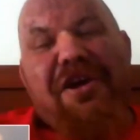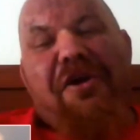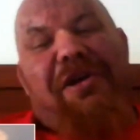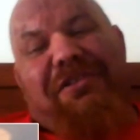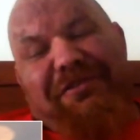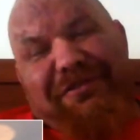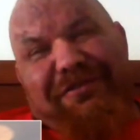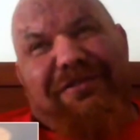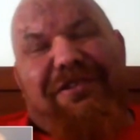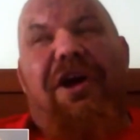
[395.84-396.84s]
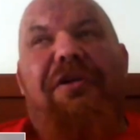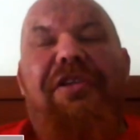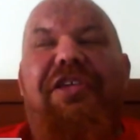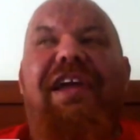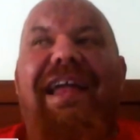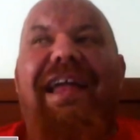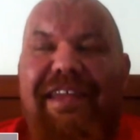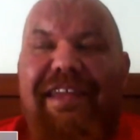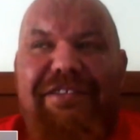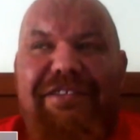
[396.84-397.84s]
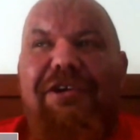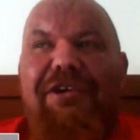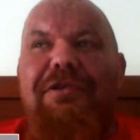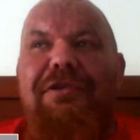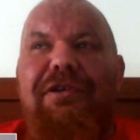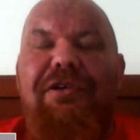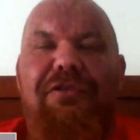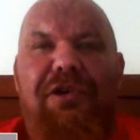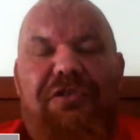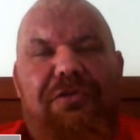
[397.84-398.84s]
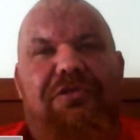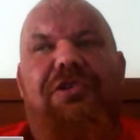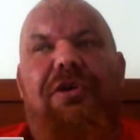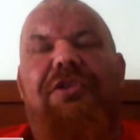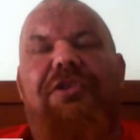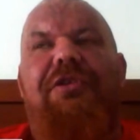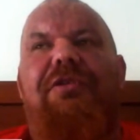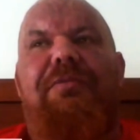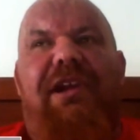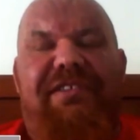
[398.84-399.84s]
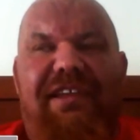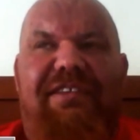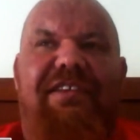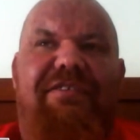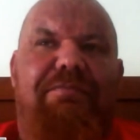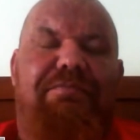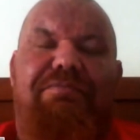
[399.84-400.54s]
Which, the only thing I did do, which was good, but I did this,